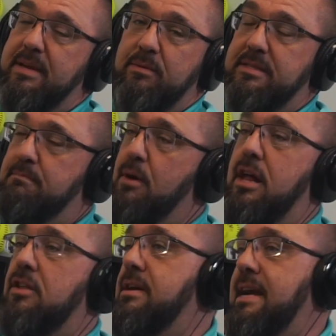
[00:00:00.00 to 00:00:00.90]
He was a
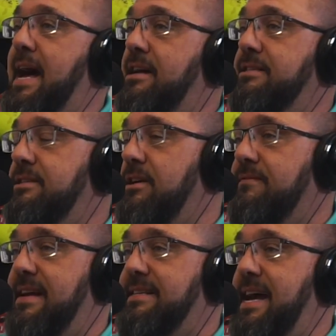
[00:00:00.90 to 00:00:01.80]
mauler in college. He
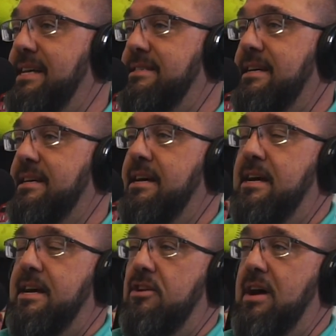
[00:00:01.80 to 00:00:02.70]
looked fantastic.
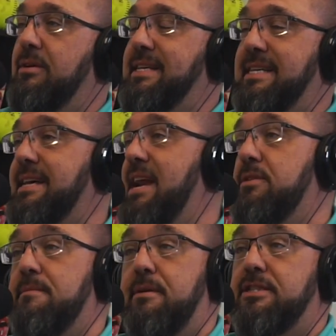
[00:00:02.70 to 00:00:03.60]
I was excited
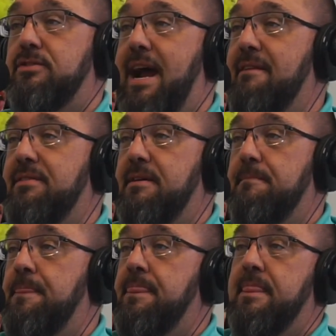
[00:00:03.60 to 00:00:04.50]
when the Bears drafted
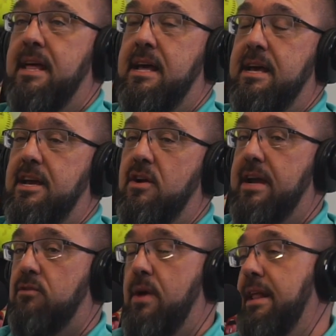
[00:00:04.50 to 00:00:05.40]
him.
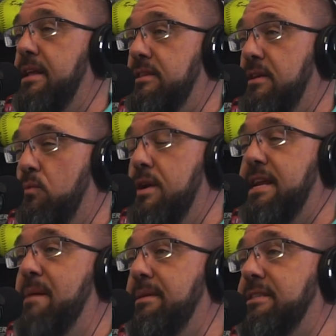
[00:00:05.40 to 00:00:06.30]
I graded the
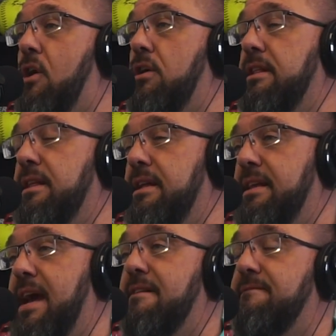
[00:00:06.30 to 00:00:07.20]
one game he started in
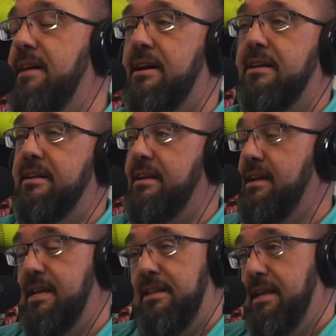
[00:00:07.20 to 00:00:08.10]
the NFL,
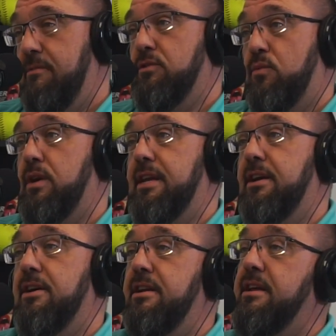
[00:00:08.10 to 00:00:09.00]
and he was really
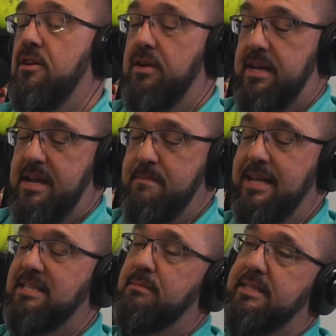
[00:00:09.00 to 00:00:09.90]
good. He
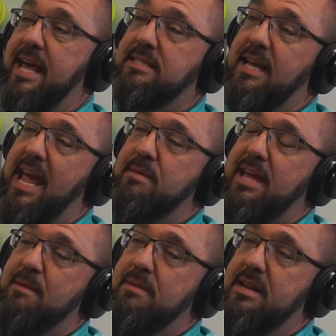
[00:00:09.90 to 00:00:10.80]
made some mistakes. The game he
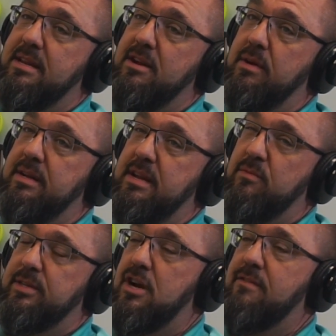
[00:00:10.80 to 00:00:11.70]
came in,
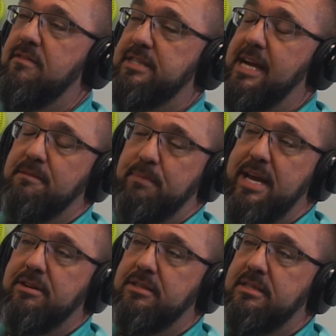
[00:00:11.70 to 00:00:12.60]
in reserve of Jason
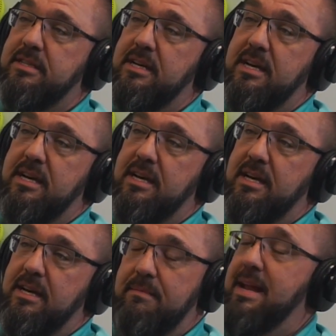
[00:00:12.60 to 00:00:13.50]
Peters,
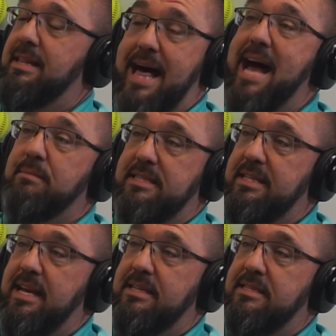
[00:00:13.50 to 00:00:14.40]
he made a lot of mistakes.